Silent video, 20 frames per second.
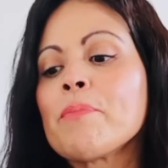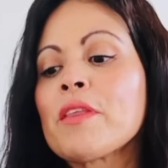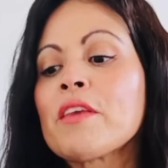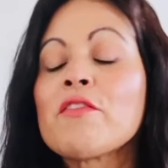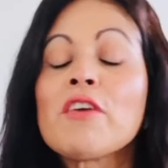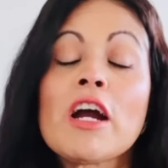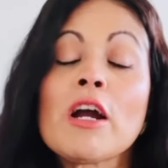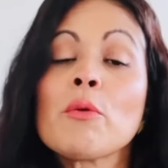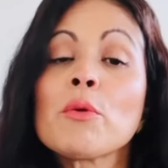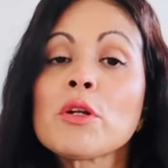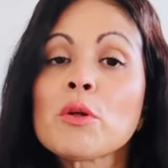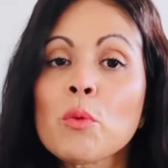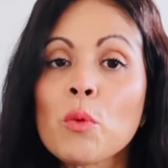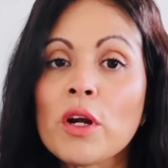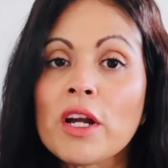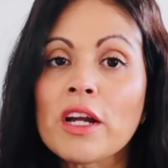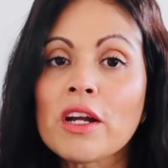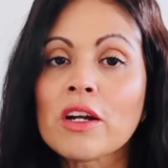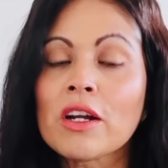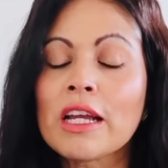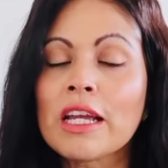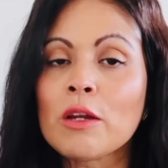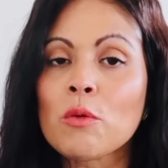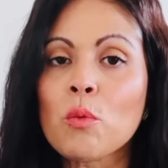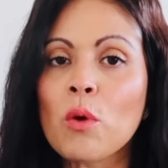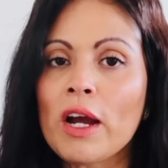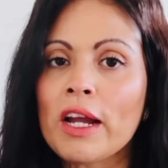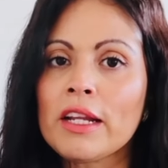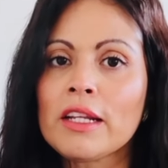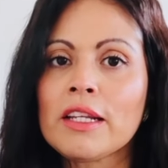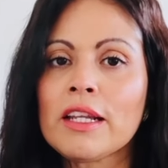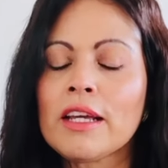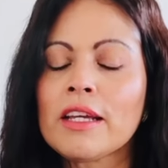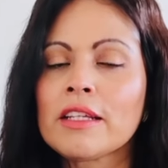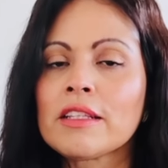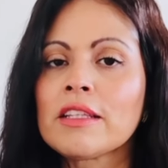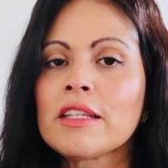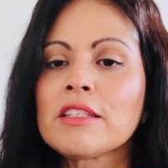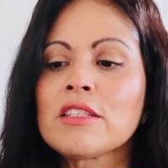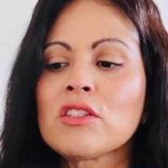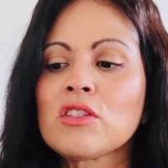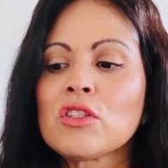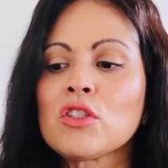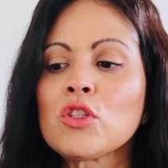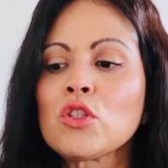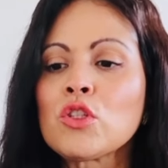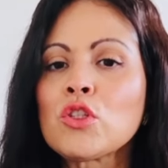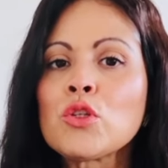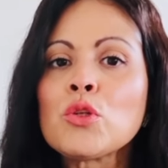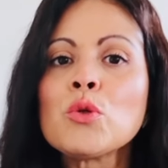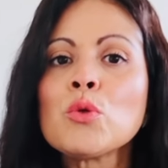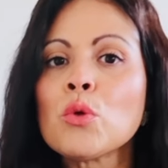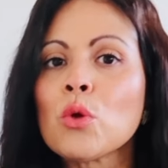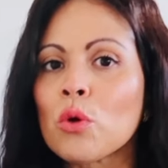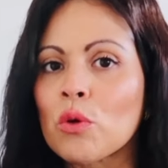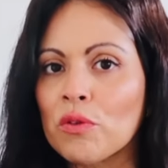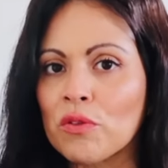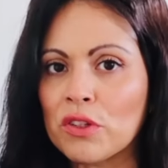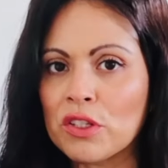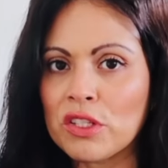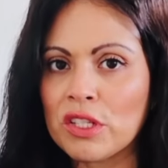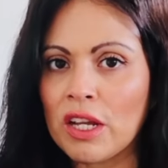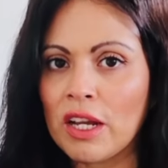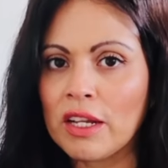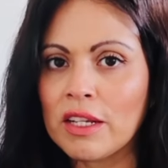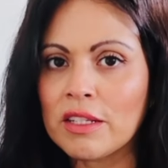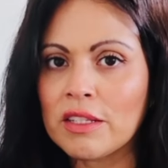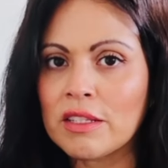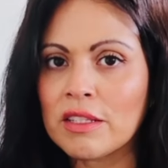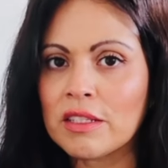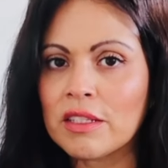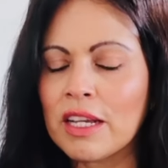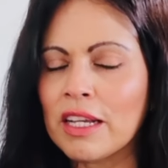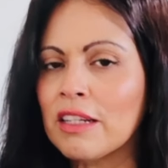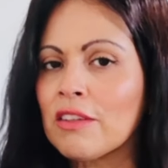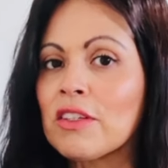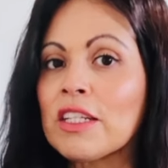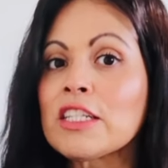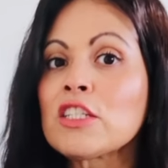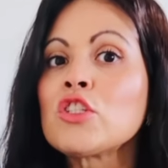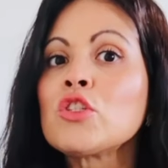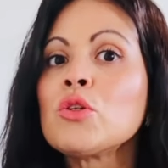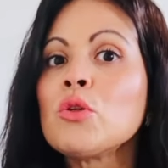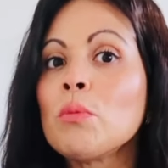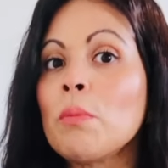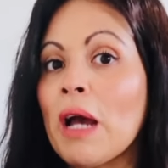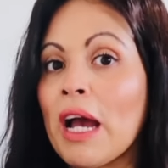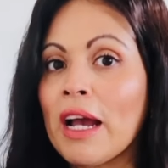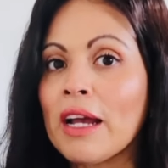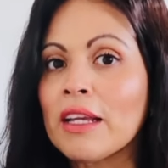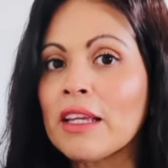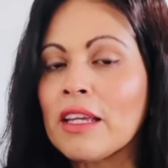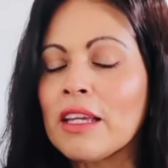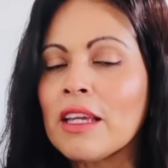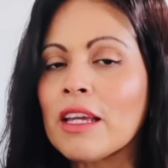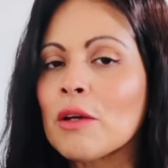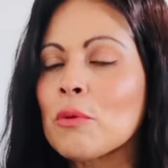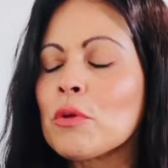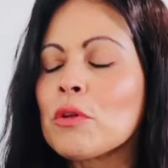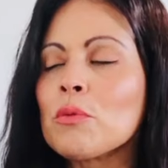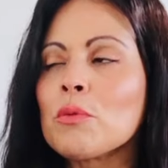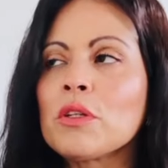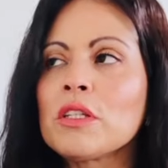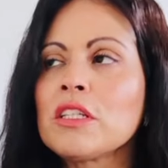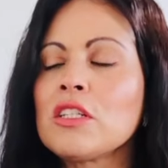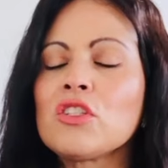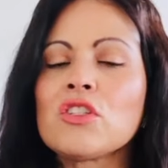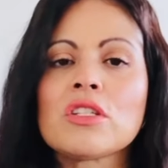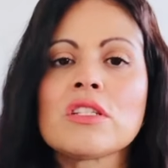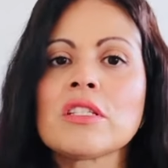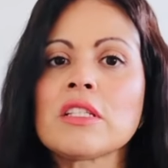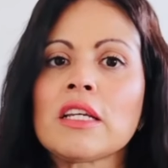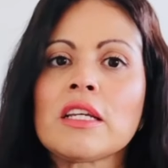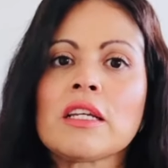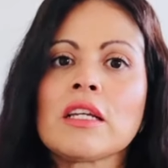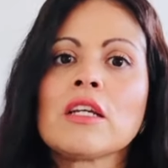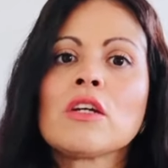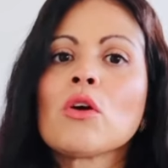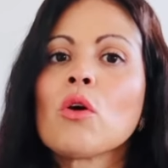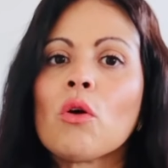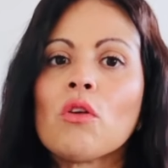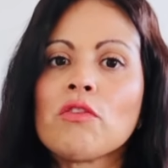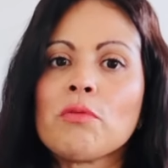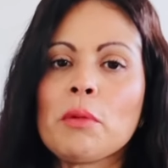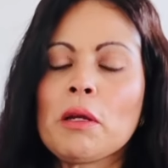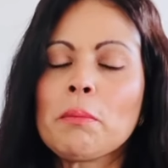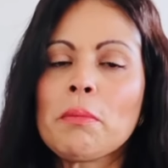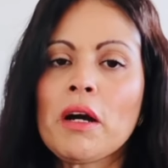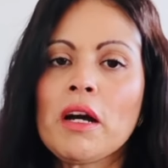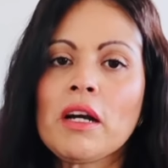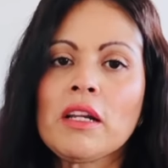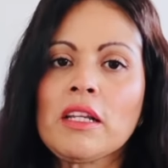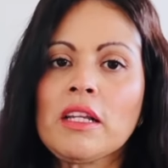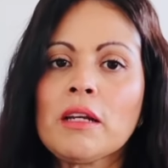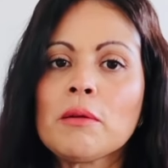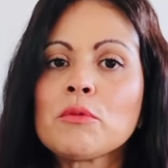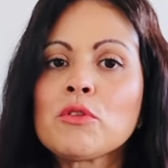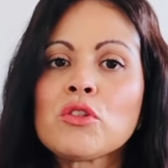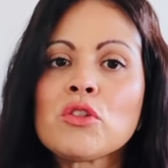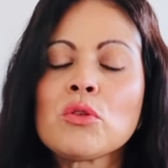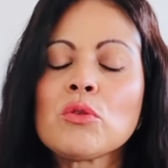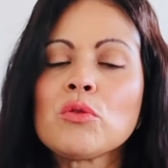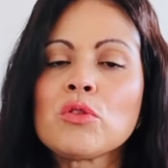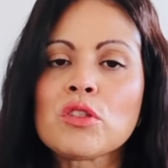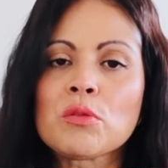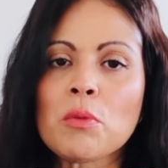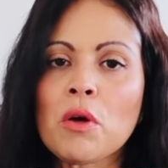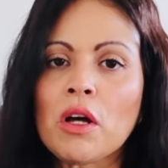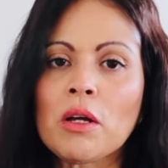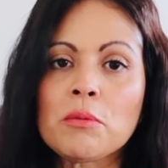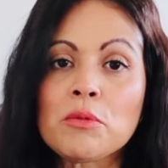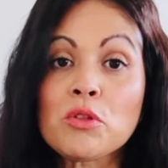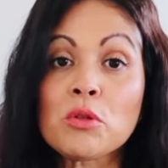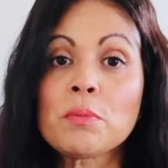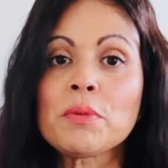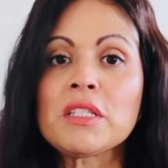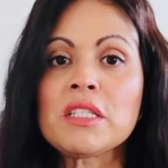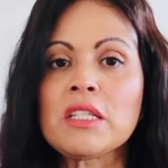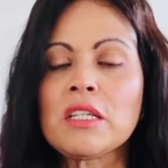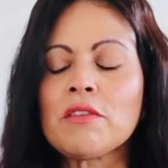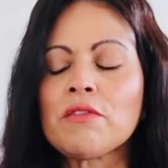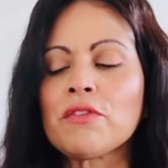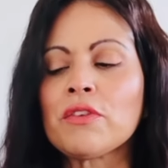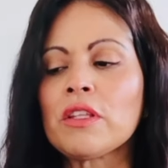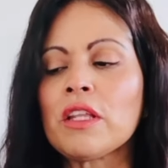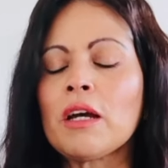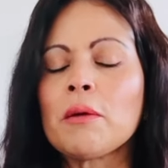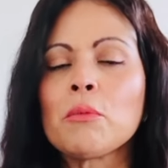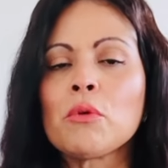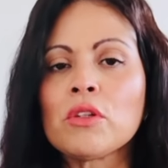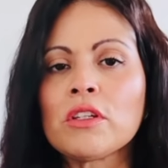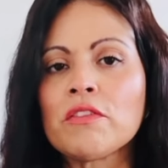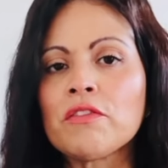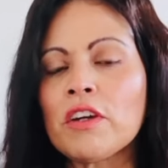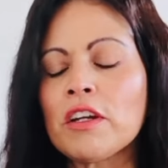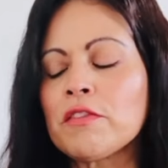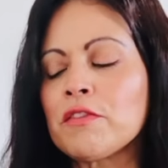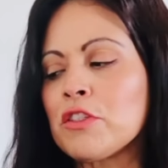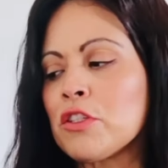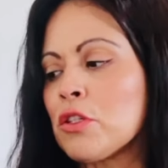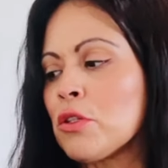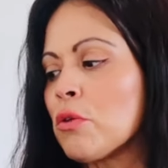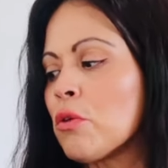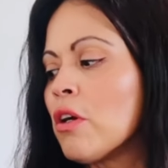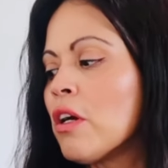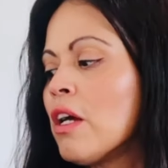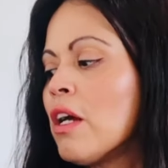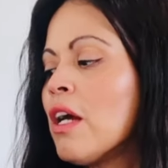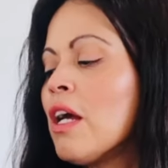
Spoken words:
if I were to wear a wide leg that's too oversized, kind of like too baggy, it would really just like engulf my body. I'm too small, I'm too petite for that. I'm only 5'2".